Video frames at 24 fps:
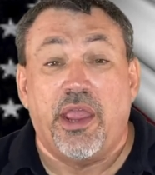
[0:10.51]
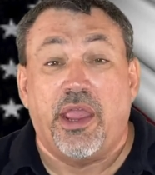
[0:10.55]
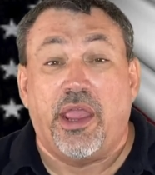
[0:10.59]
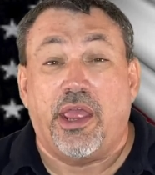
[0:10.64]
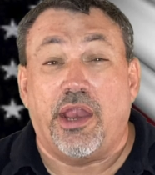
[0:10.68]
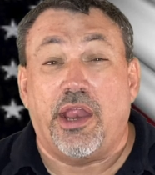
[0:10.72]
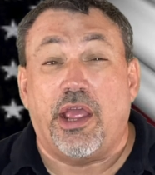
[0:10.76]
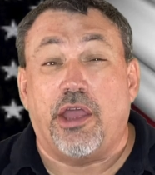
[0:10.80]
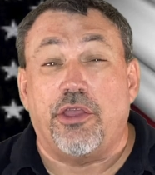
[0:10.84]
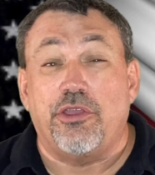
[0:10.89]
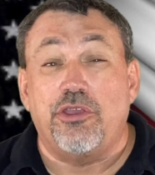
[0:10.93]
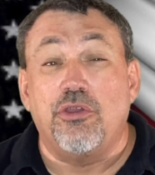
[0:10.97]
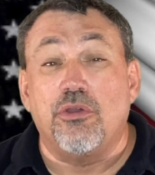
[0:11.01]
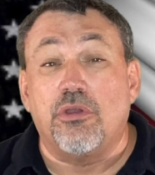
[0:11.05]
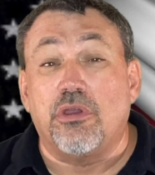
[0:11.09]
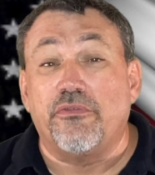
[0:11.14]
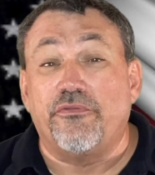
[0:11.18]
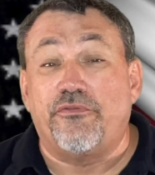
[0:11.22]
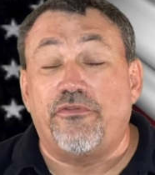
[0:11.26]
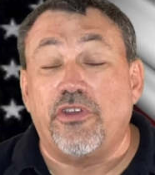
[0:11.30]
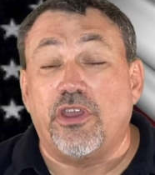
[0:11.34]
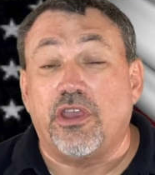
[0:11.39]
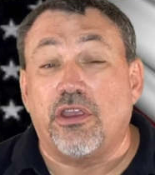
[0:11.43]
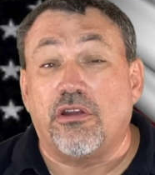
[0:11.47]
and how you can
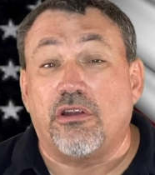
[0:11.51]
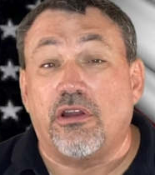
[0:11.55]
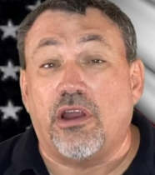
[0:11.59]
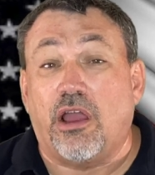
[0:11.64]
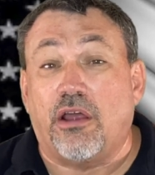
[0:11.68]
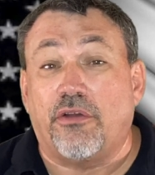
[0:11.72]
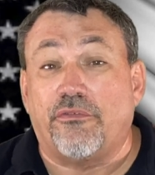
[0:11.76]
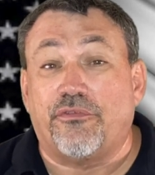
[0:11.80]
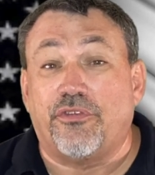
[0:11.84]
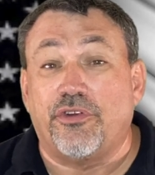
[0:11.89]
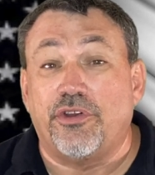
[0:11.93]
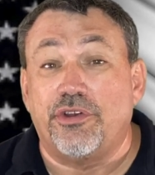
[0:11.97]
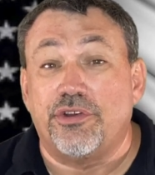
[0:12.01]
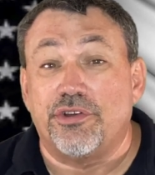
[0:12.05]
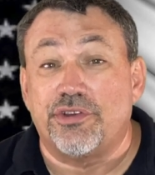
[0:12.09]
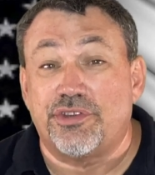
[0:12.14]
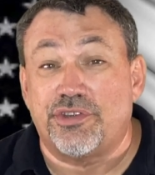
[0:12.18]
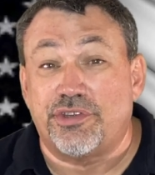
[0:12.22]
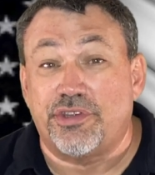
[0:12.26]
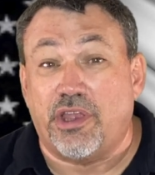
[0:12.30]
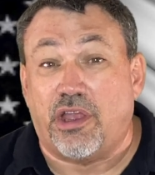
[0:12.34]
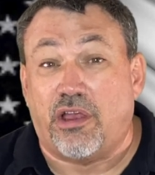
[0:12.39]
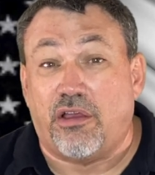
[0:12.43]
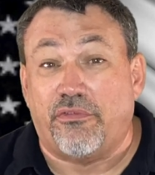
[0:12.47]
figure out for
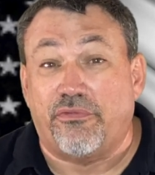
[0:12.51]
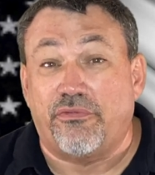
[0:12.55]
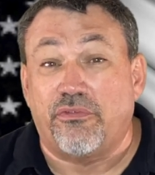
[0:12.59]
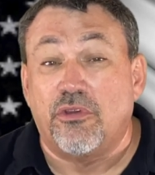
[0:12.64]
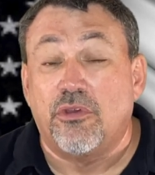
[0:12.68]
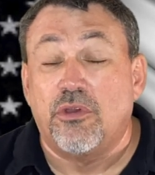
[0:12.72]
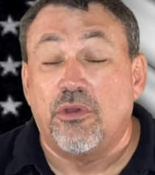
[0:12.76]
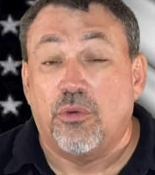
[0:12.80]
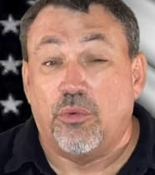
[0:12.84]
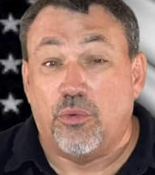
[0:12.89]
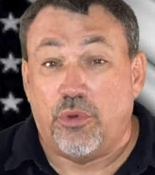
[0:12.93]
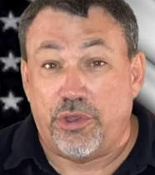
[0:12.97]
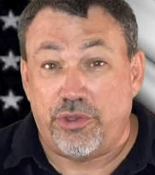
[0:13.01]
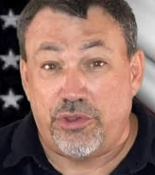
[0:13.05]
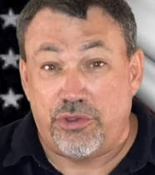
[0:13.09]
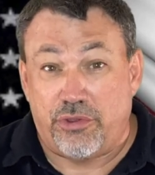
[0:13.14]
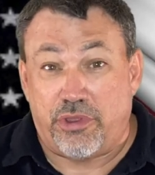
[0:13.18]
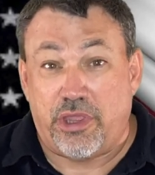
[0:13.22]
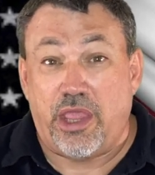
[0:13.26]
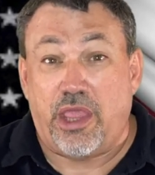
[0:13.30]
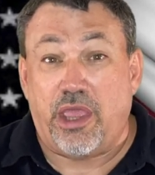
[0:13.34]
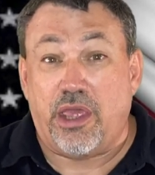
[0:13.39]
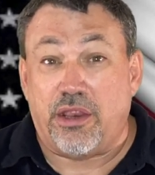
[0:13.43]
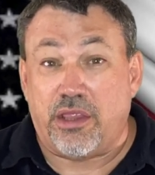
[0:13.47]
yourself what you
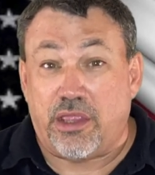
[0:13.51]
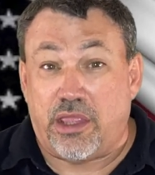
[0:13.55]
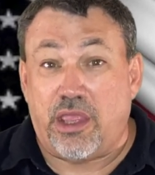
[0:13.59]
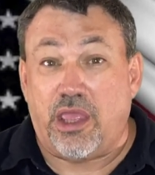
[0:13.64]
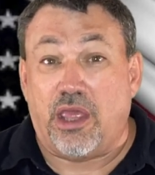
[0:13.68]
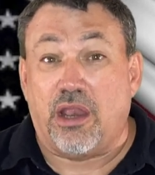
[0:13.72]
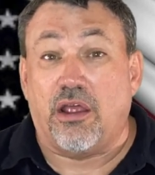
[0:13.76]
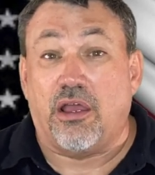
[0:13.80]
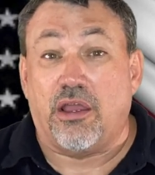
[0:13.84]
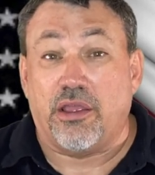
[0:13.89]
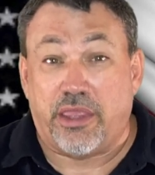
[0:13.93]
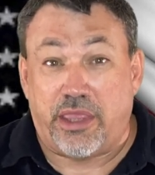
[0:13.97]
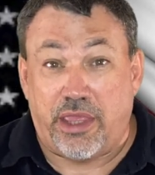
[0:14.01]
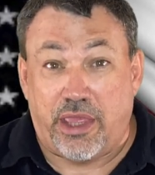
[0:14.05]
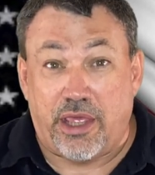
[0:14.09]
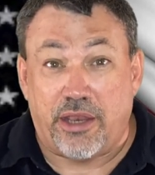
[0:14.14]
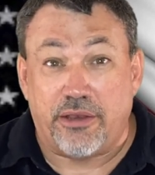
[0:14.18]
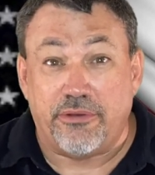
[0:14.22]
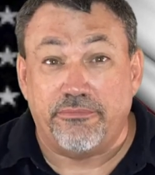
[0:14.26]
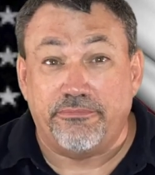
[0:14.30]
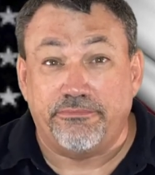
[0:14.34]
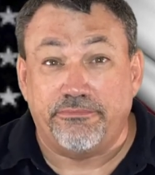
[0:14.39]
can and cannot get.